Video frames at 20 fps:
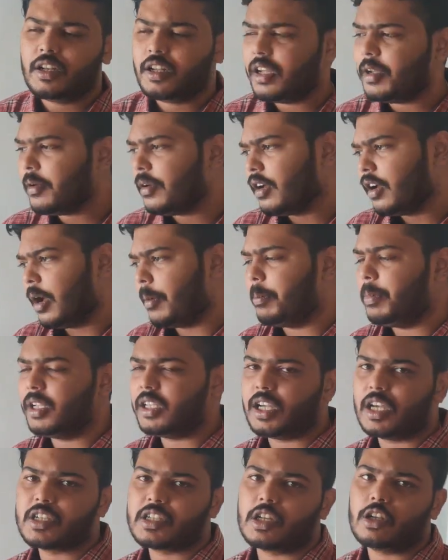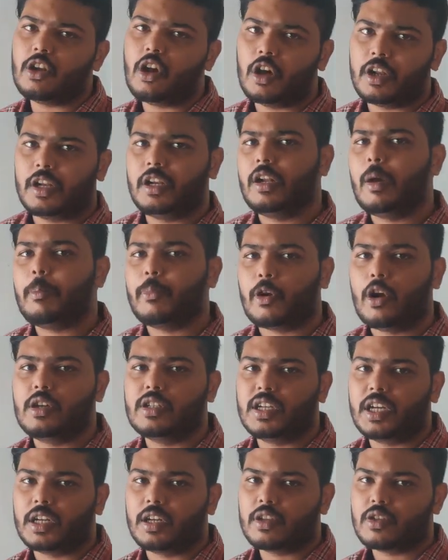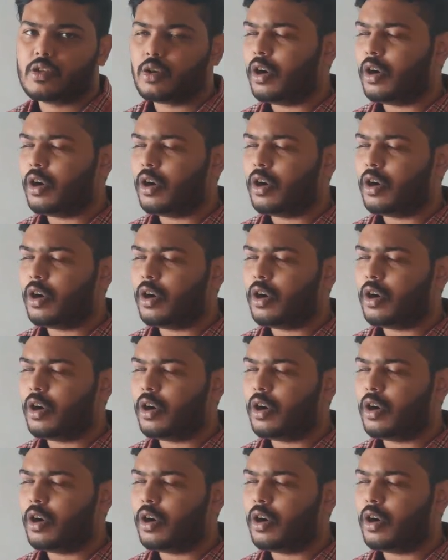a application or in a project.